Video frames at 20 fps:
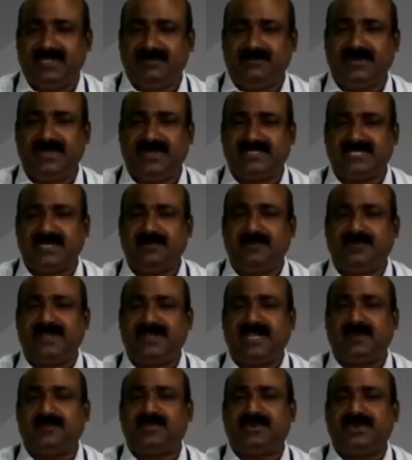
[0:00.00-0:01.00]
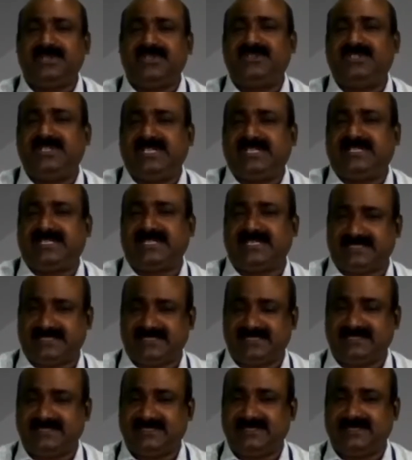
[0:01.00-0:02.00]
When someone appreciates
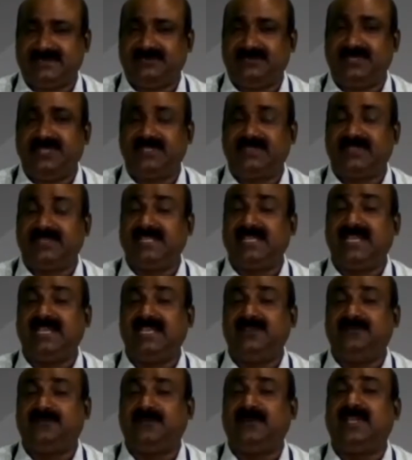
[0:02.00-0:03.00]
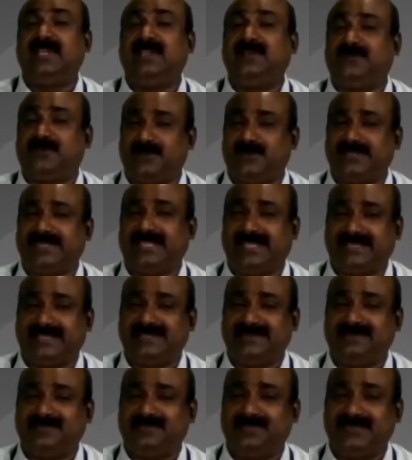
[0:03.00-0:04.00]
us, we really feel for that,
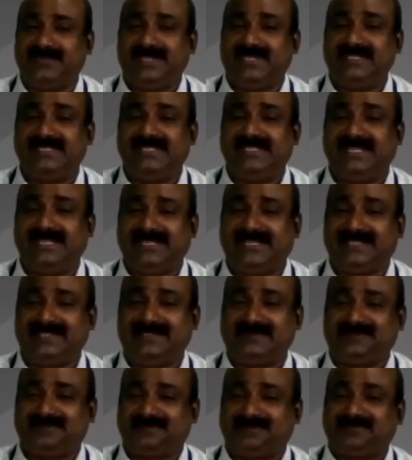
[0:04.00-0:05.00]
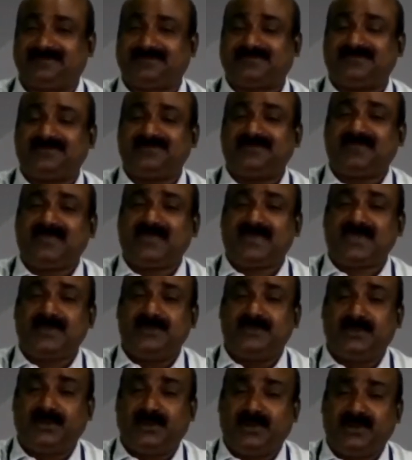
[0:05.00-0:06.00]
isn't it?
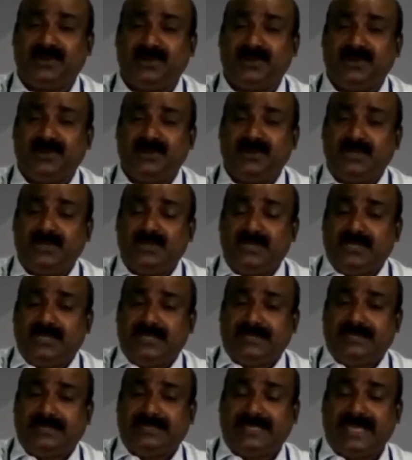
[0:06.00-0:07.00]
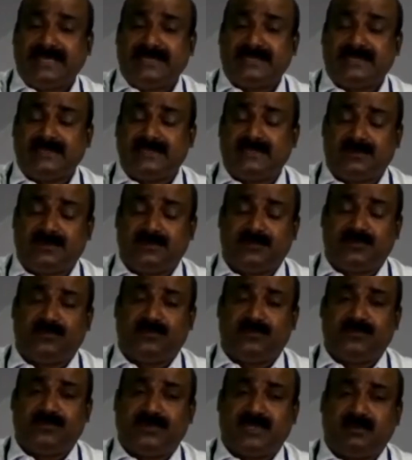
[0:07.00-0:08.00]
So that
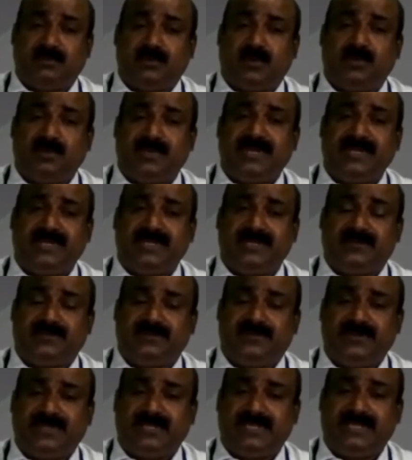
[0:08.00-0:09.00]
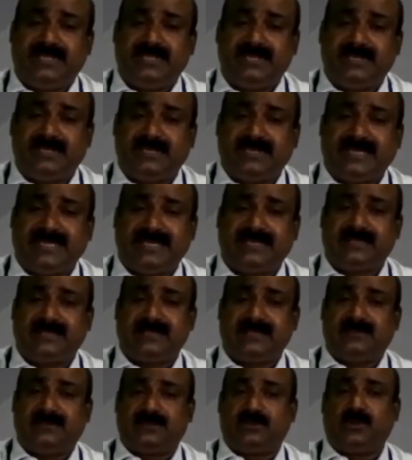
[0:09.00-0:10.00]
the moment we get
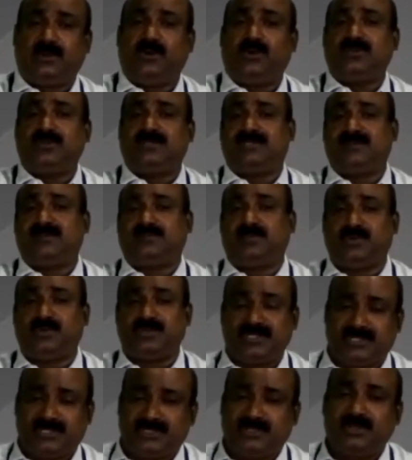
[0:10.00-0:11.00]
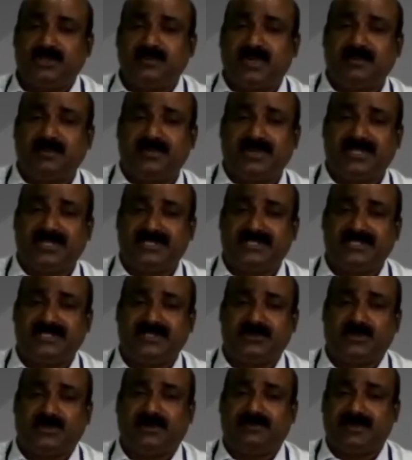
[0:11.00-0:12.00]
those positive memories
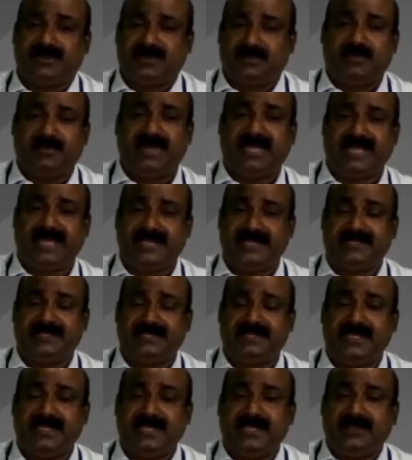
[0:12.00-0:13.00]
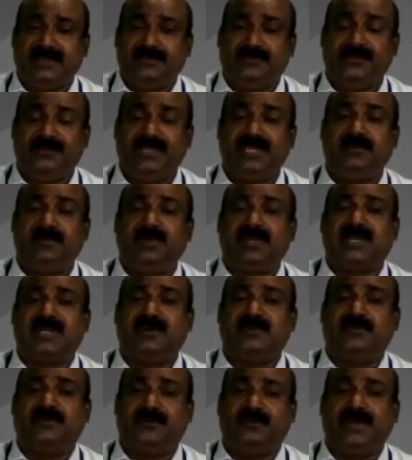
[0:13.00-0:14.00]
into our mind, we
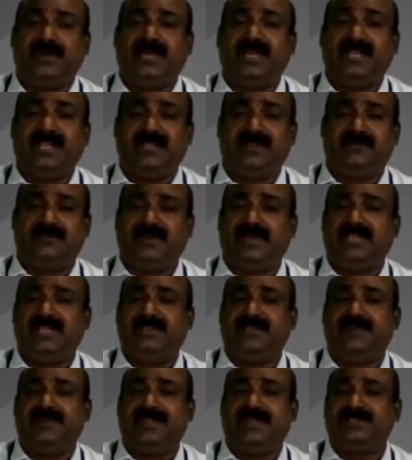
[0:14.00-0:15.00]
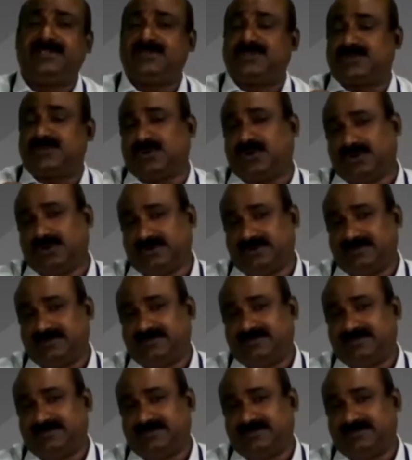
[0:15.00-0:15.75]
become very, very, very strong.